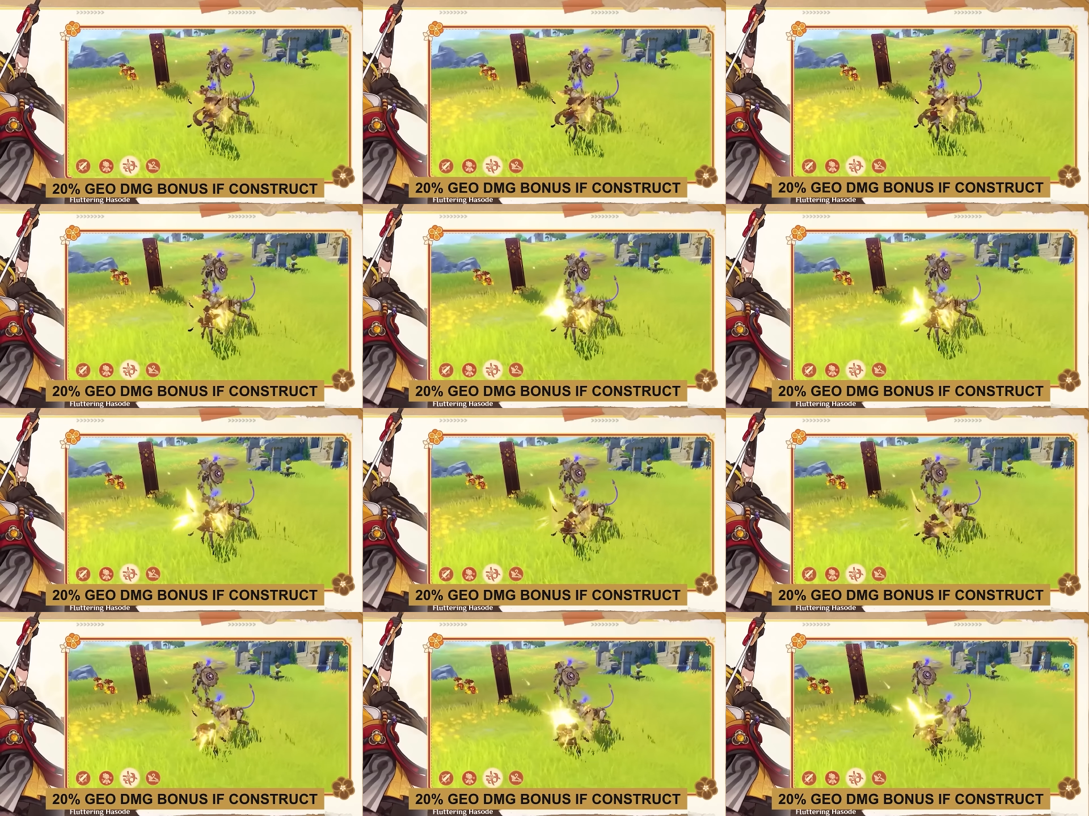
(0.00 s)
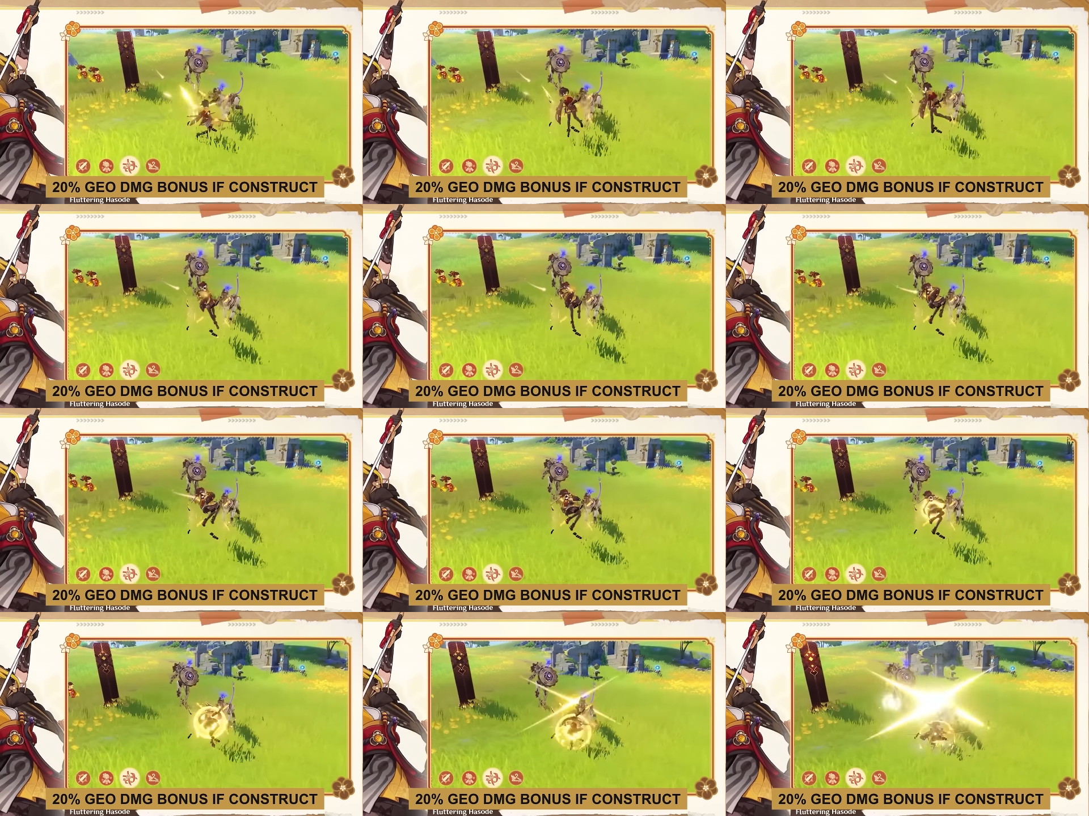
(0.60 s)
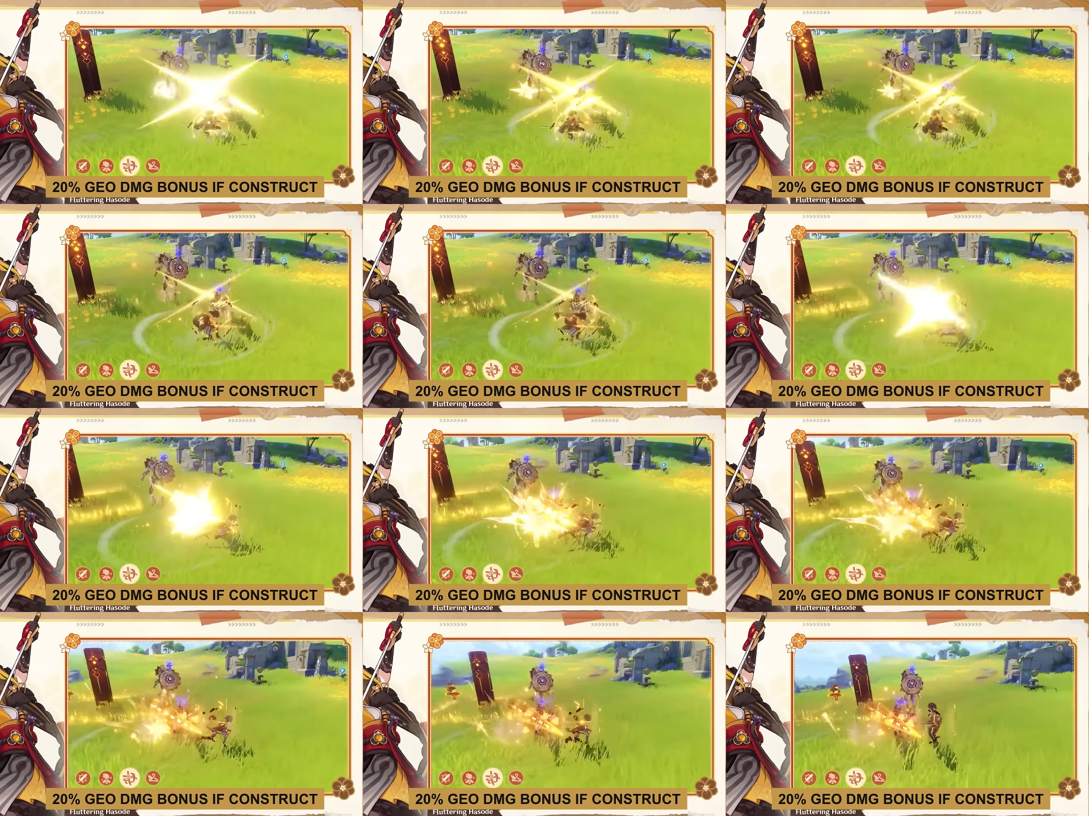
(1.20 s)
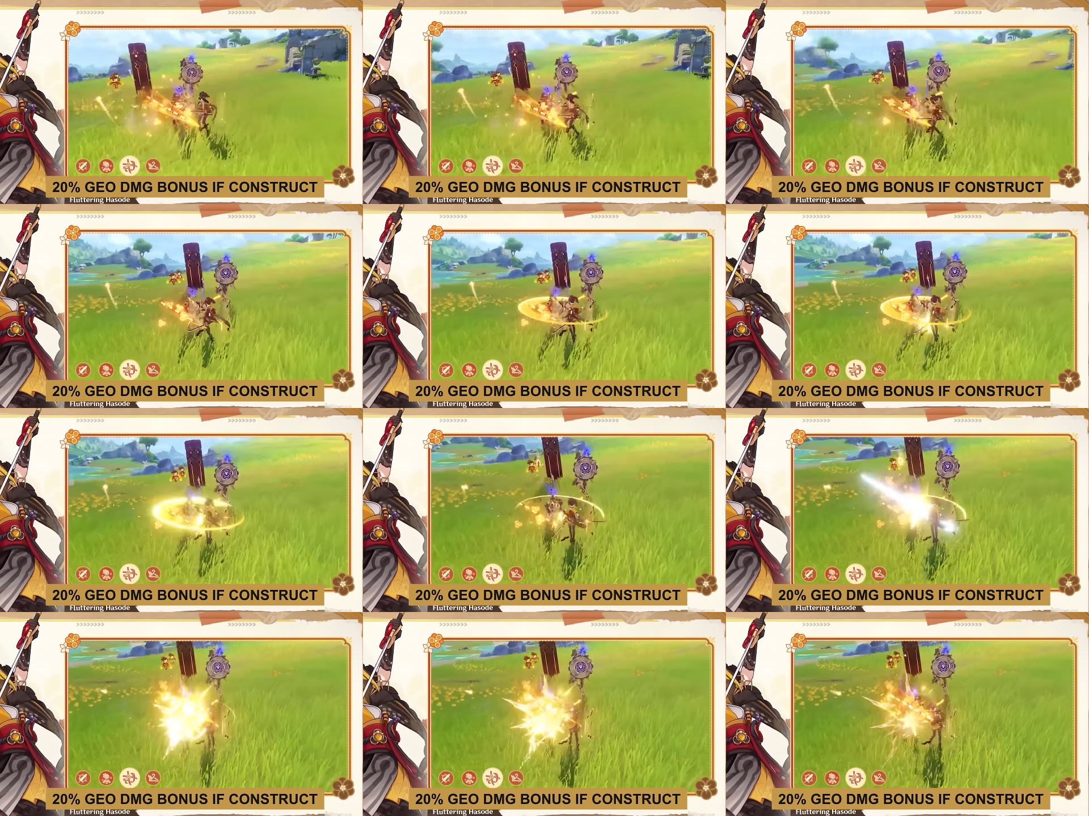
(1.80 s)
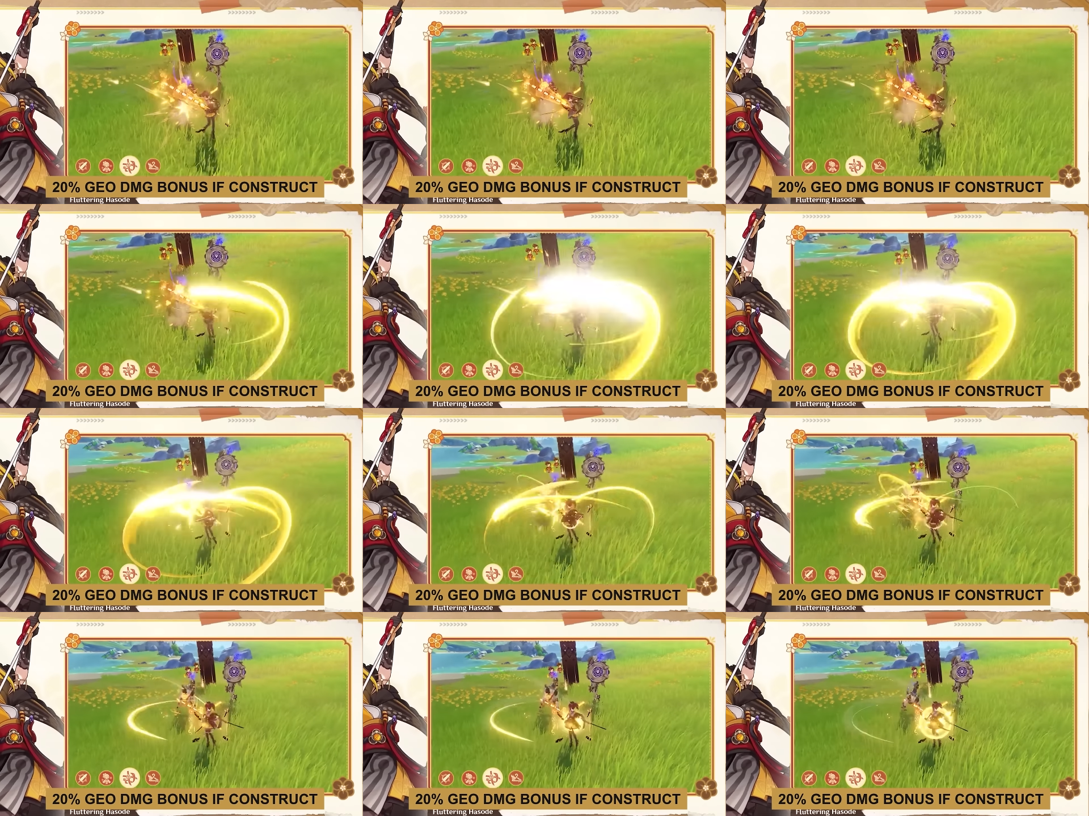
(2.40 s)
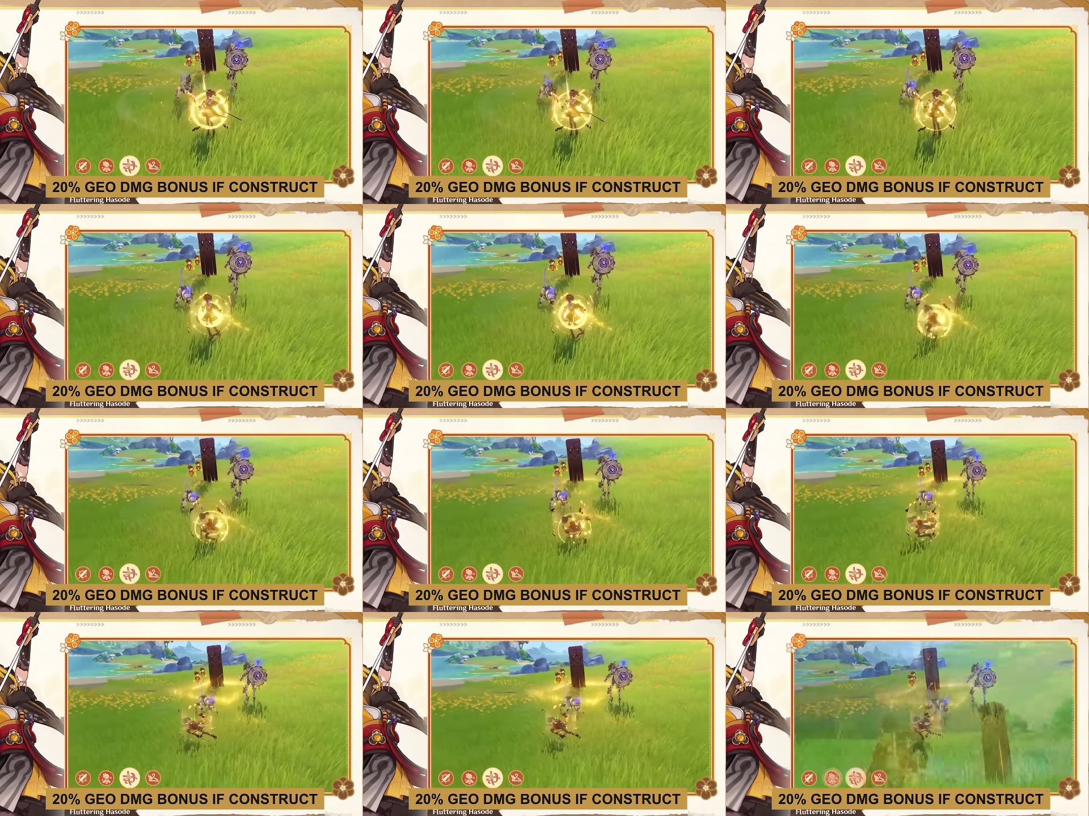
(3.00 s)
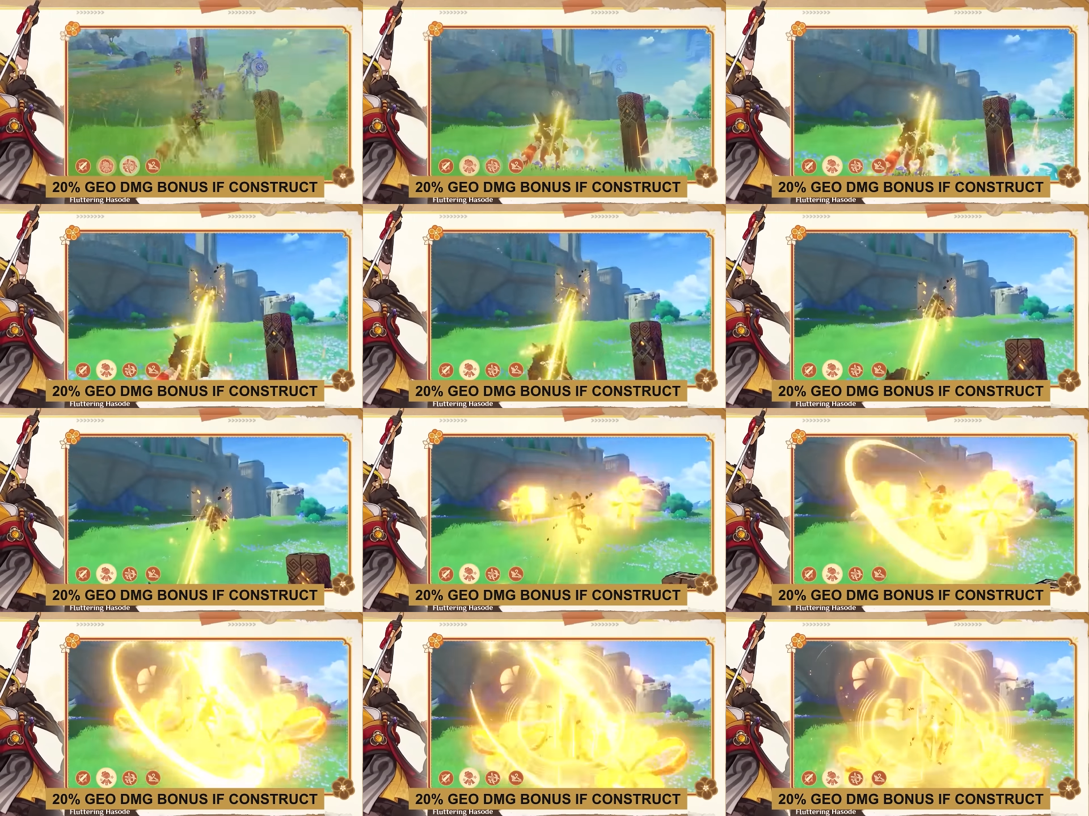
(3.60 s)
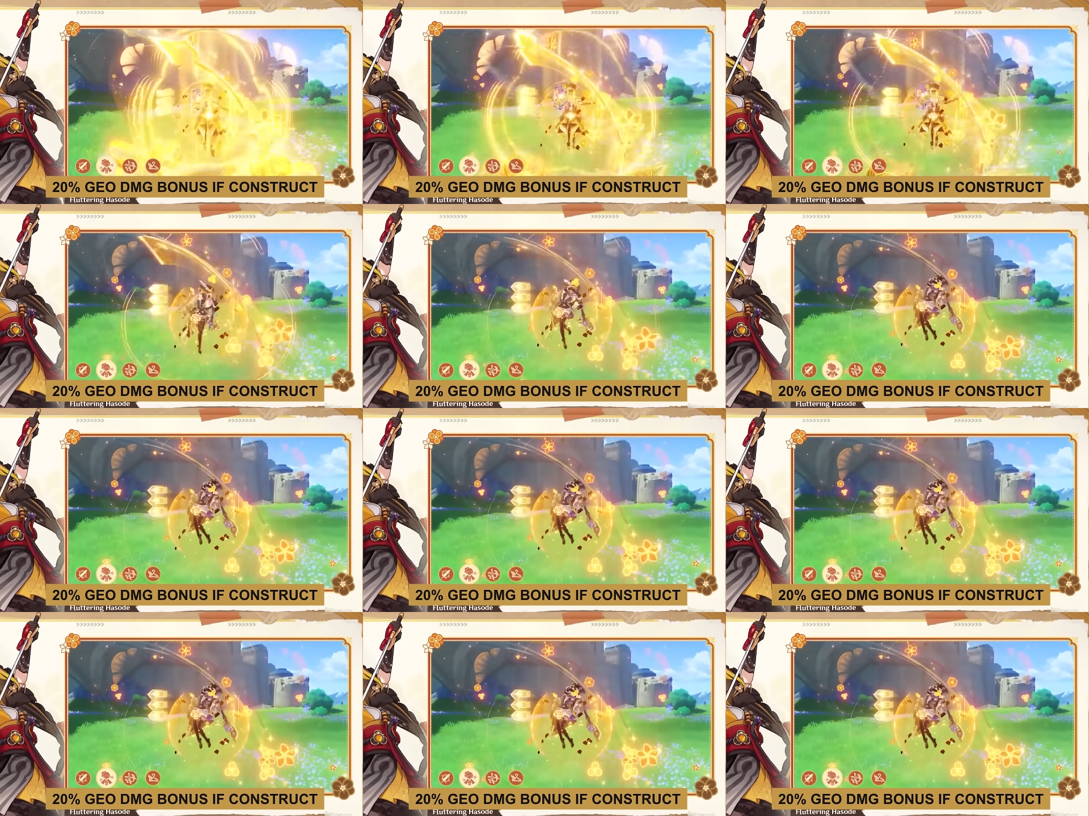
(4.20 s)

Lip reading: No face is visible, so there are no lips to read.